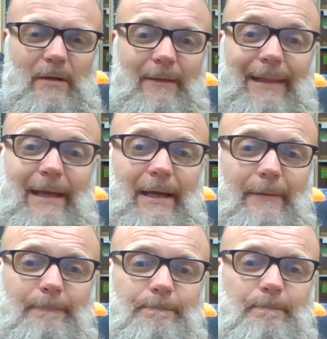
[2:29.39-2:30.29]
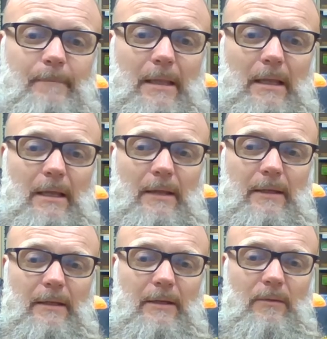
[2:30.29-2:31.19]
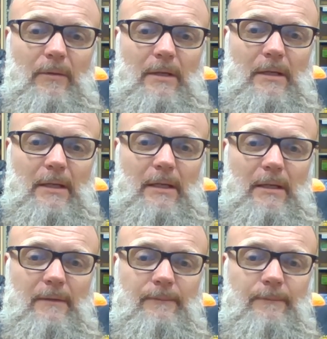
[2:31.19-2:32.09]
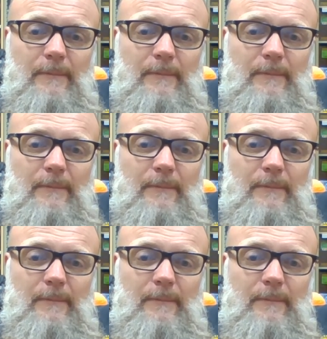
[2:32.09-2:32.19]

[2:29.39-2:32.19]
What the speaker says: on that and then get it running again.